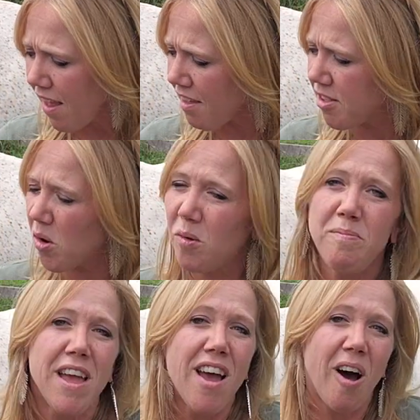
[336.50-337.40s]
So
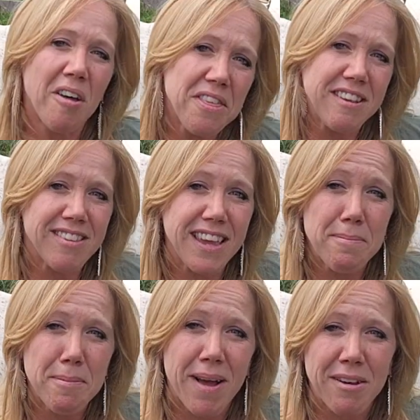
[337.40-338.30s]
all things to keep
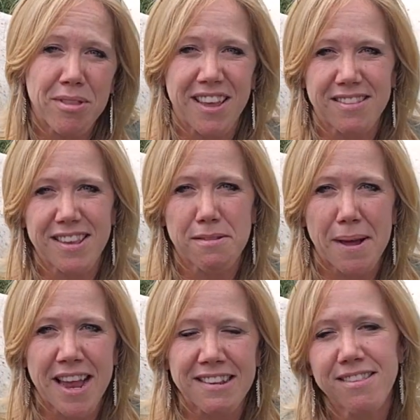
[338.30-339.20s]
in mind with kissing
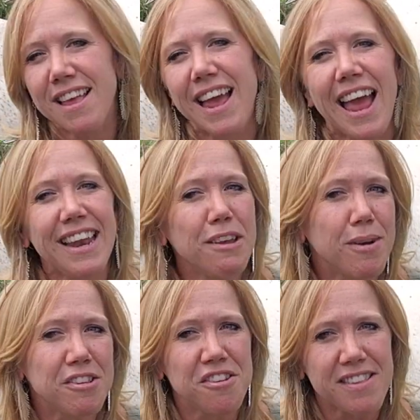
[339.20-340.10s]
spines. Any
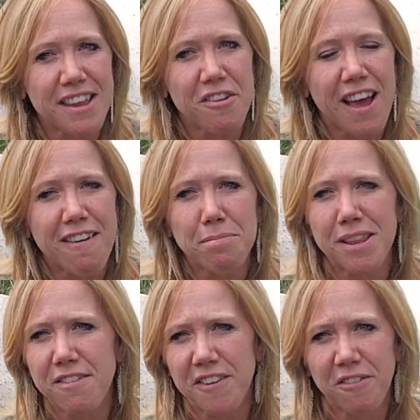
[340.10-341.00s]
questions that you have,
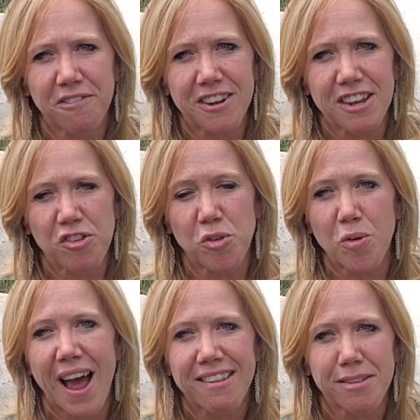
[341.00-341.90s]
please feel free to
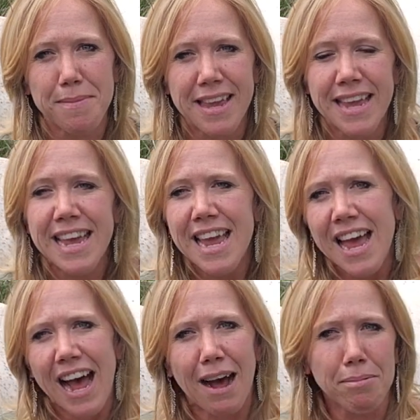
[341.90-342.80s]
ask me,
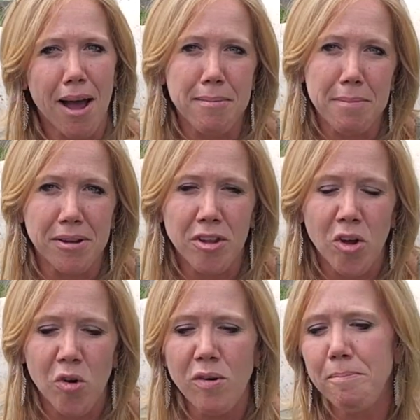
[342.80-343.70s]
comment
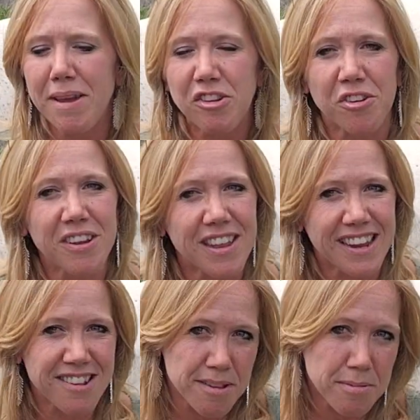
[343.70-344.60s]
below. Make sure you
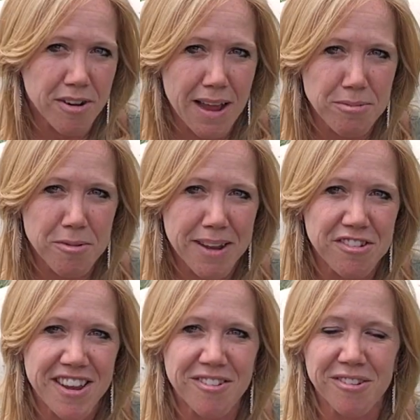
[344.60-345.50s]
like and subscribe to my
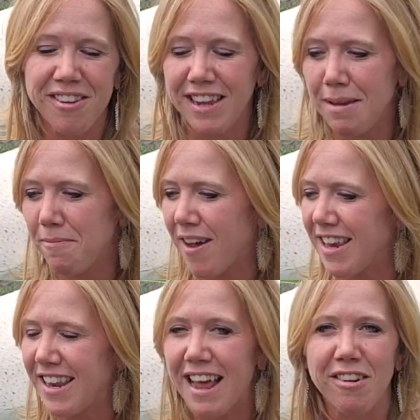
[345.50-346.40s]
channel to keep
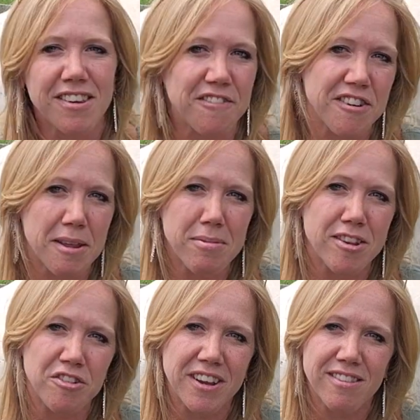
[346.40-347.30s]
finding out different tips
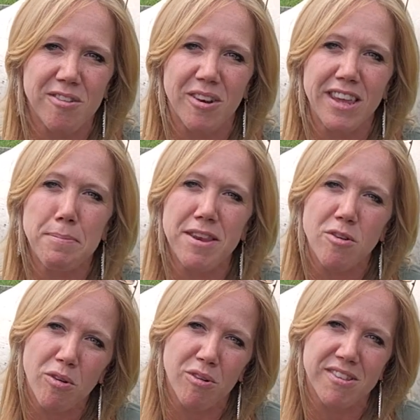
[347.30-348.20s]
and tricks on keeping
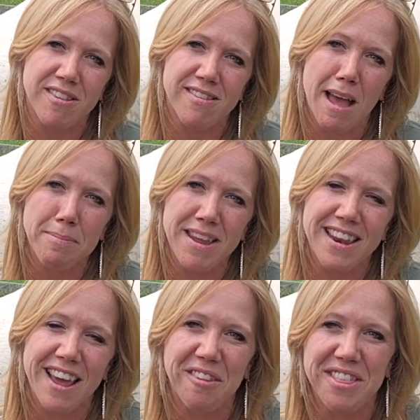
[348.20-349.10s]
your horses happy
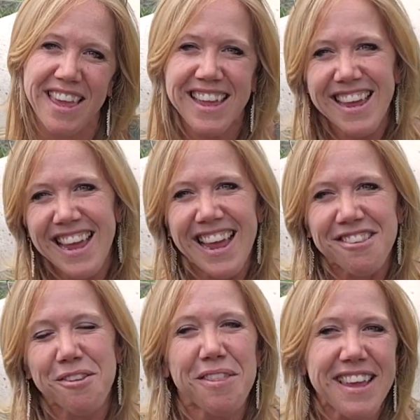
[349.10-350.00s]
and healthy.
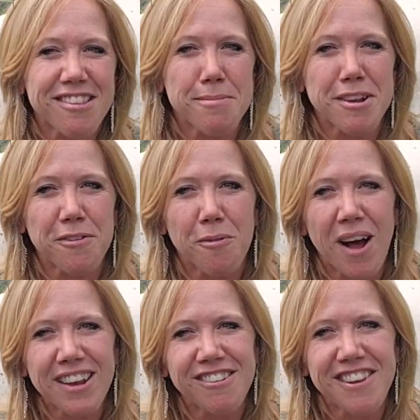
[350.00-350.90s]
So thank you so much for
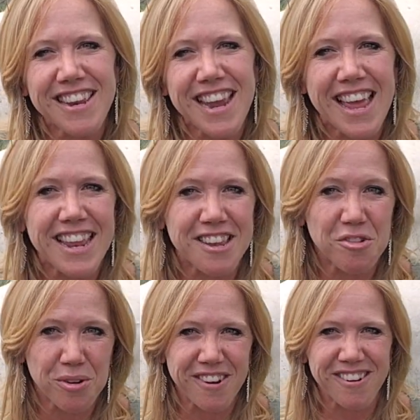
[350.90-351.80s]
watching, and
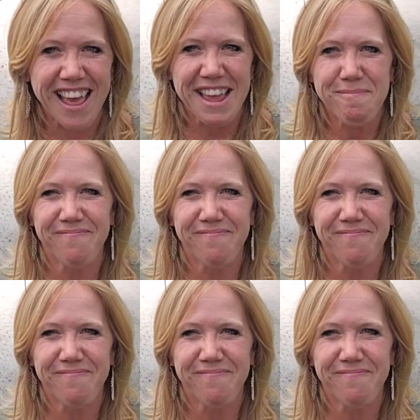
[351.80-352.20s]
enjoy your day.